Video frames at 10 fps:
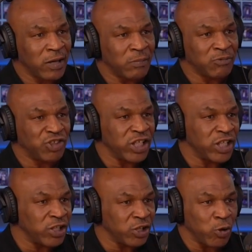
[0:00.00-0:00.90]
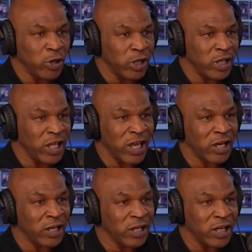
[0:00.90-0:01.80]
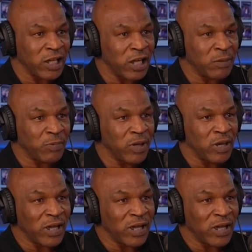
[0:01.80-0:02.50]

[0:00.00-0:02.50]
um, cheated, took all the lead out of their gloves.